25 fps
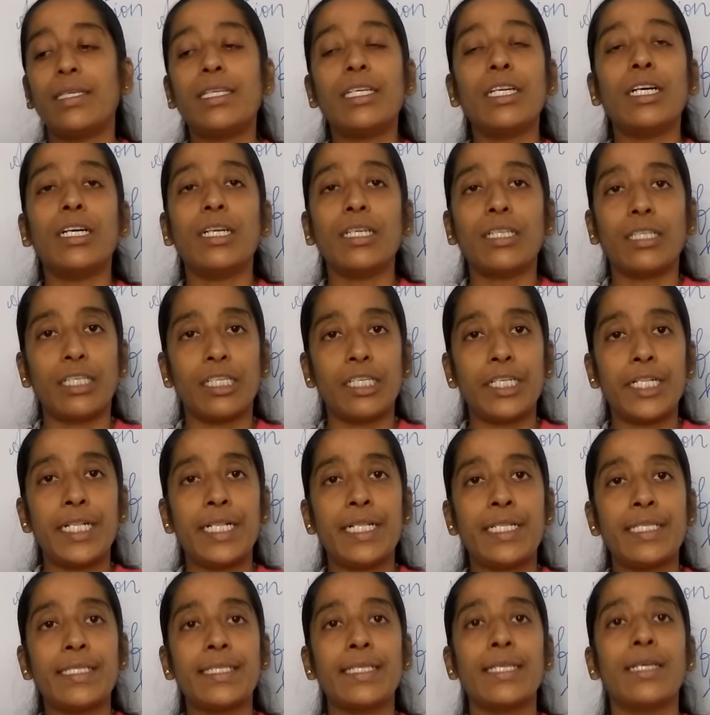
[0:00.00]

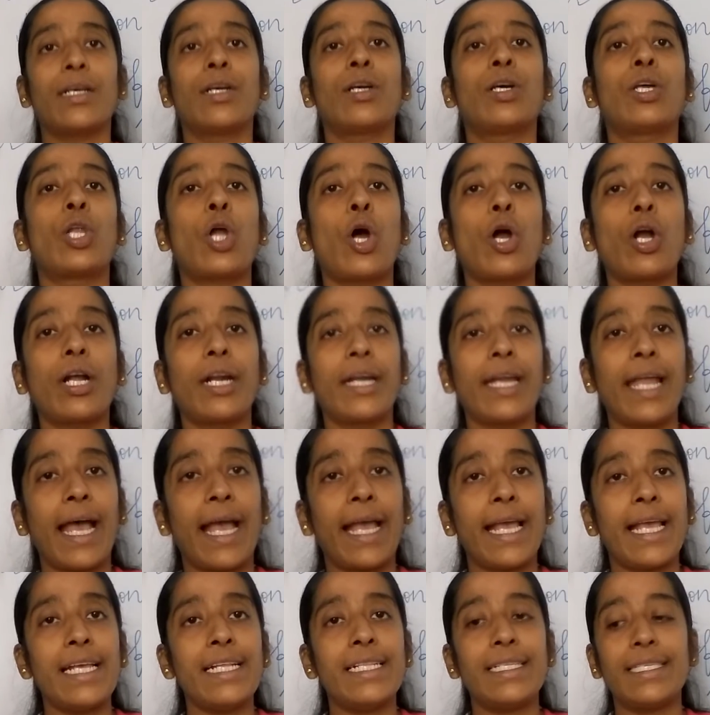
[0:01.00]
Turtles,
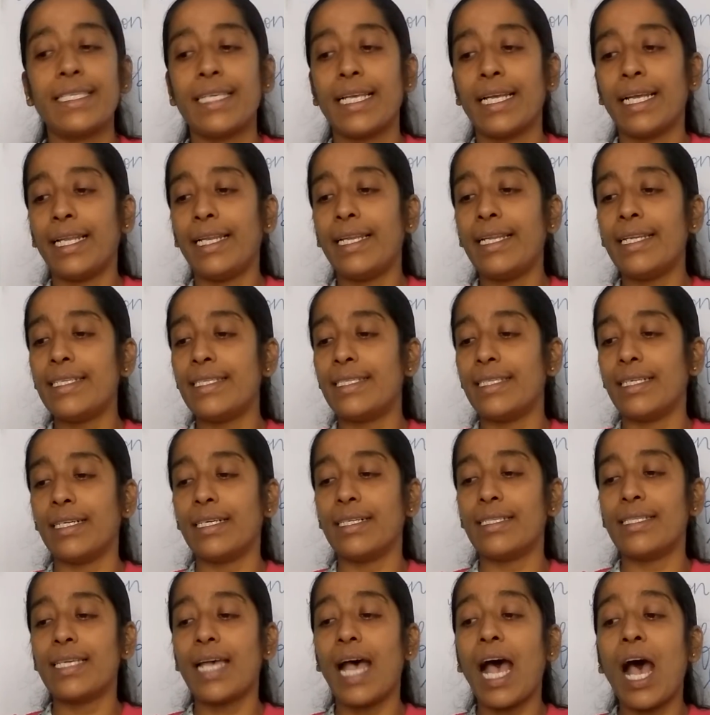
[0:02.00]
crocodiles,
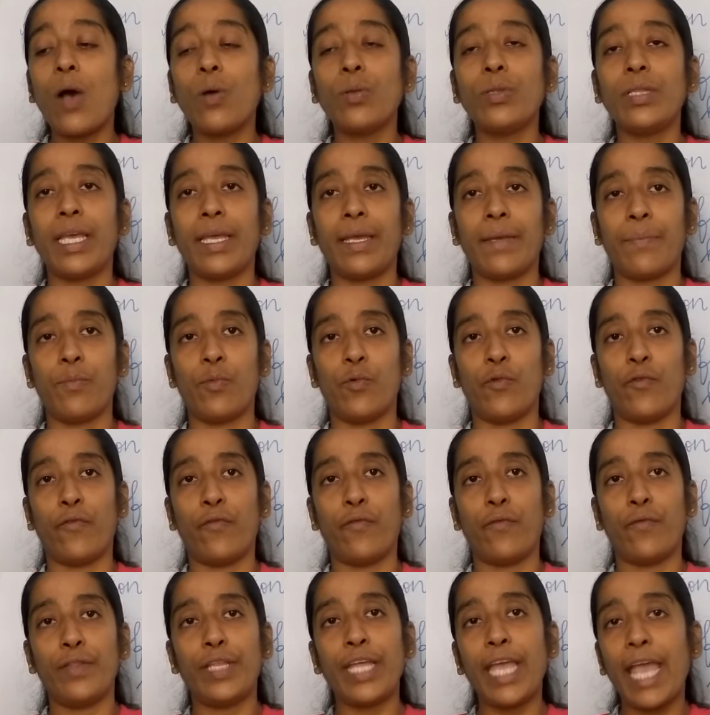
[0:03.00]
lizards, how they move?
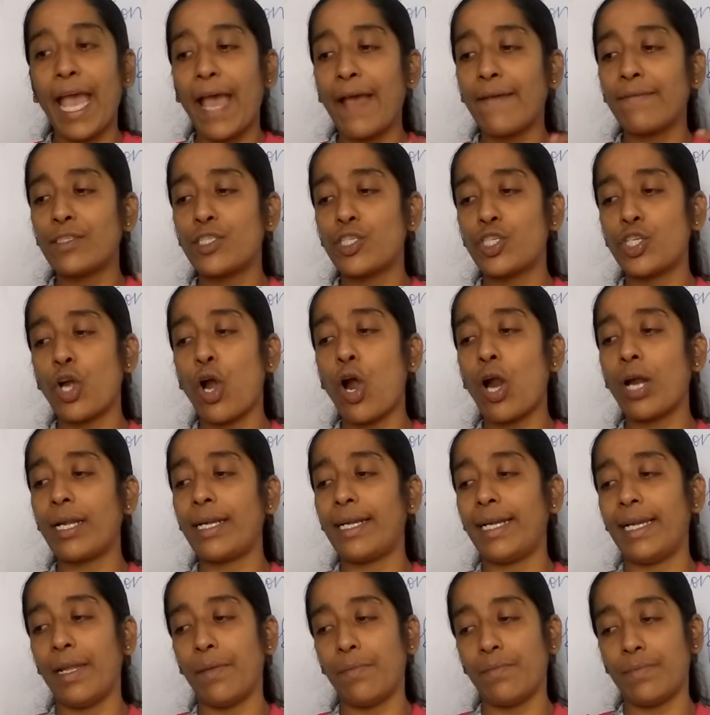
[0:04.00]
They have
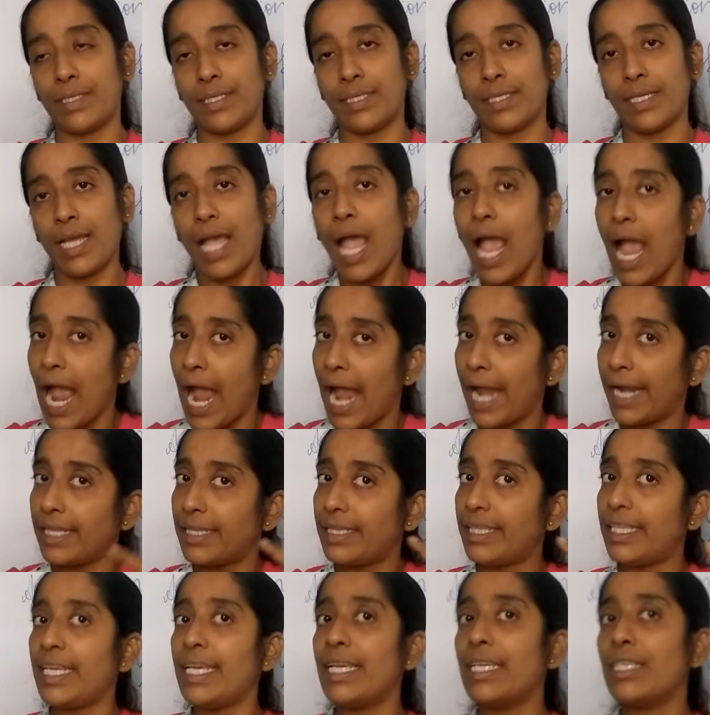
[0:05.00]
short limbs,
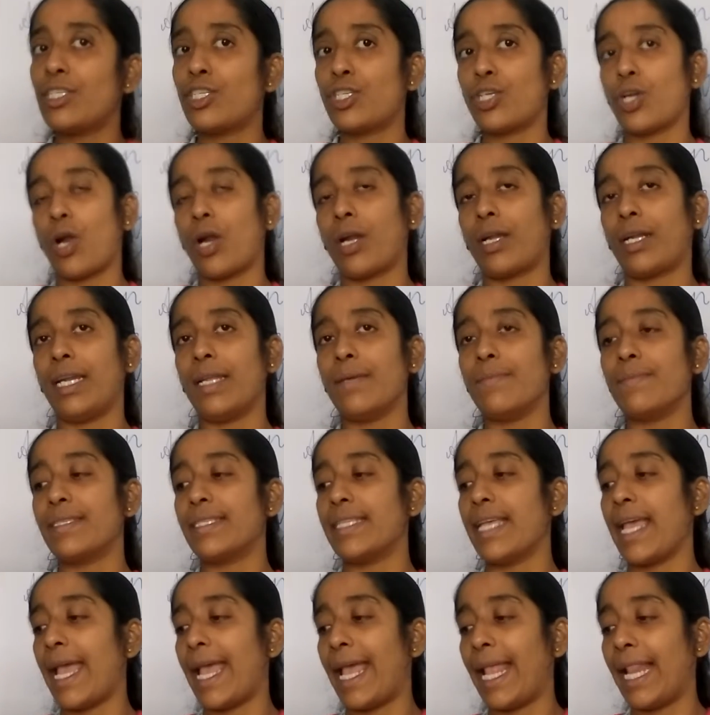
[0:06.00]
and these short
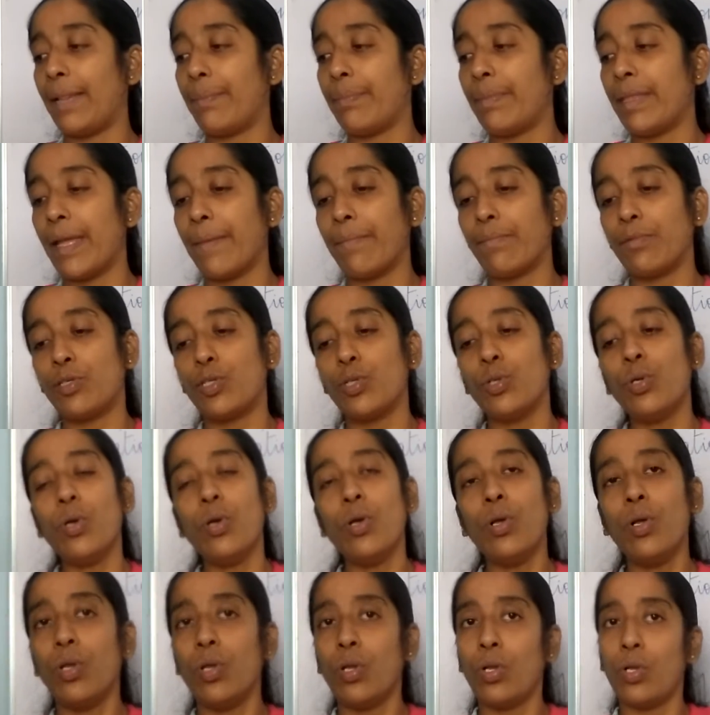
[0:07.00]
limbs, they help them
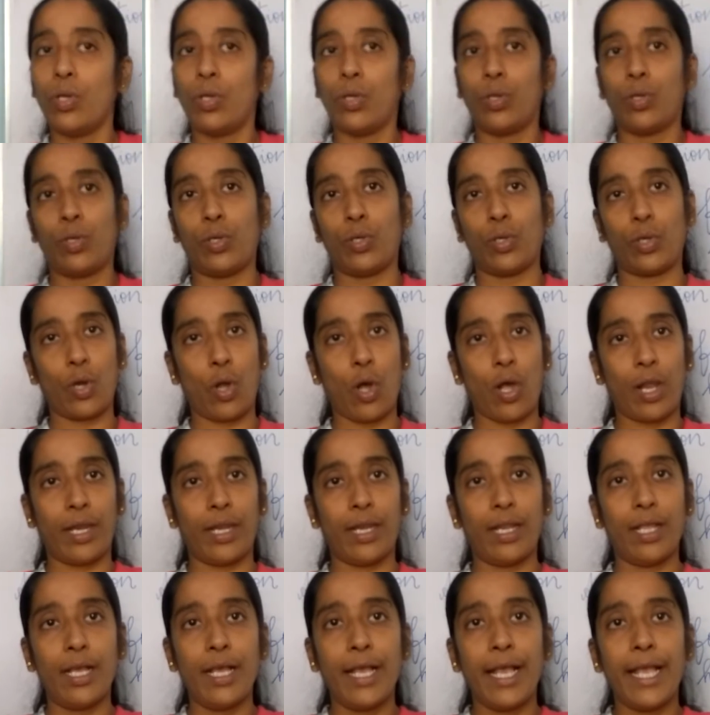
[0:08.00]
to
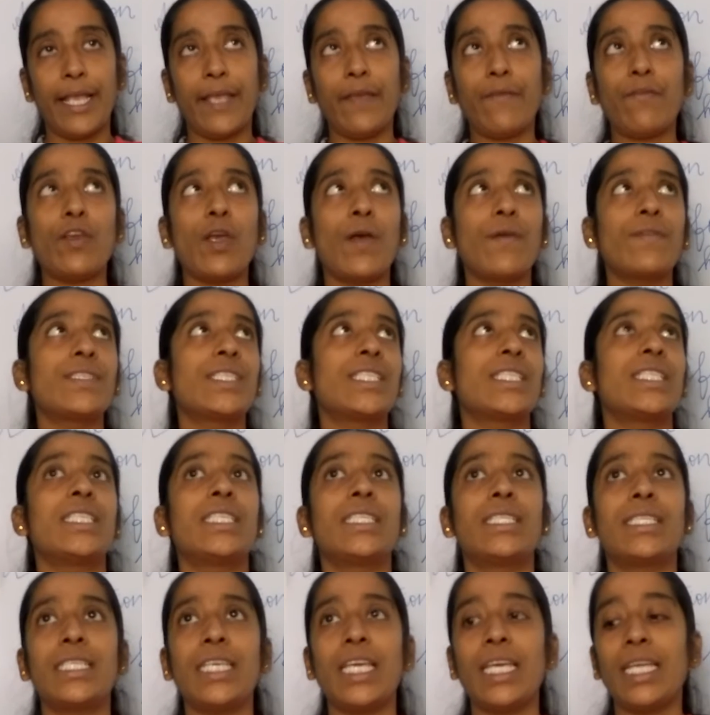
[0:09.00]
crawl. If you have
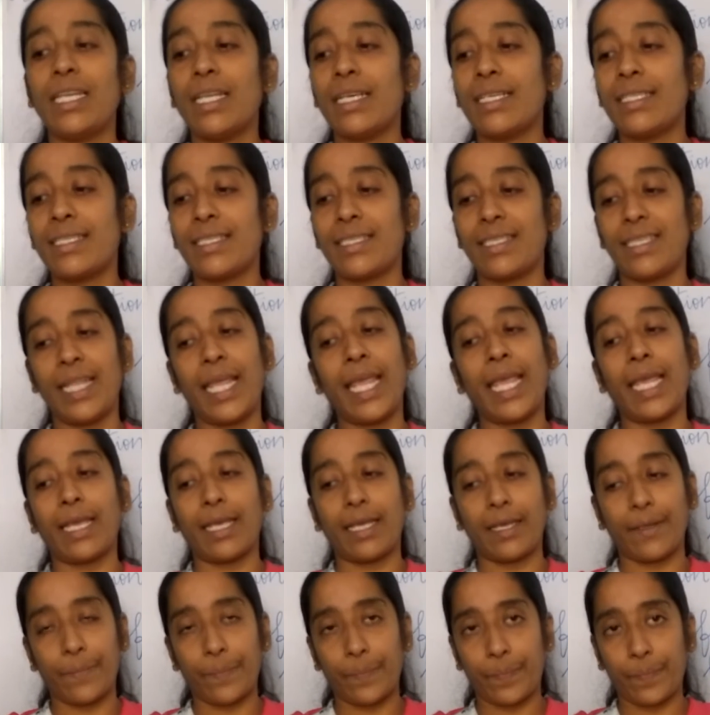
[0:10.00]
seen a
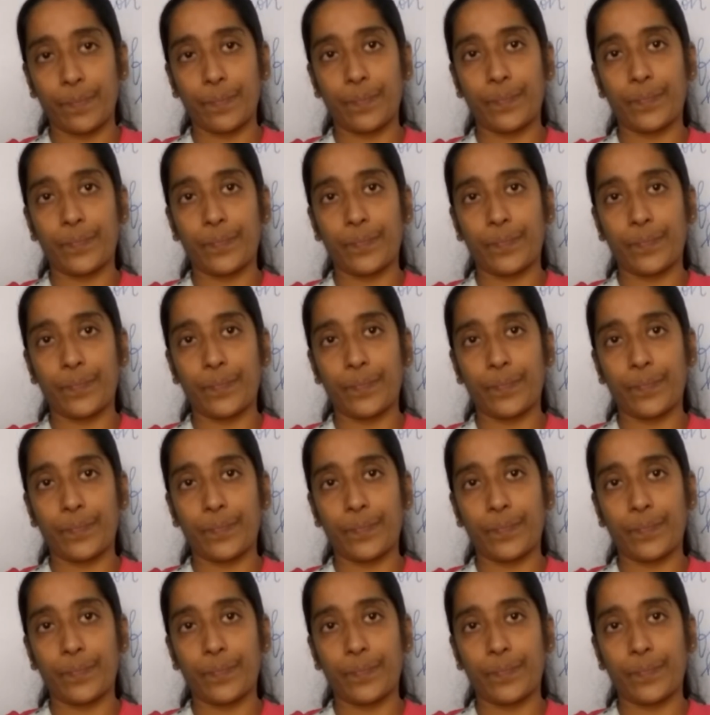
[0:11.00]
snake,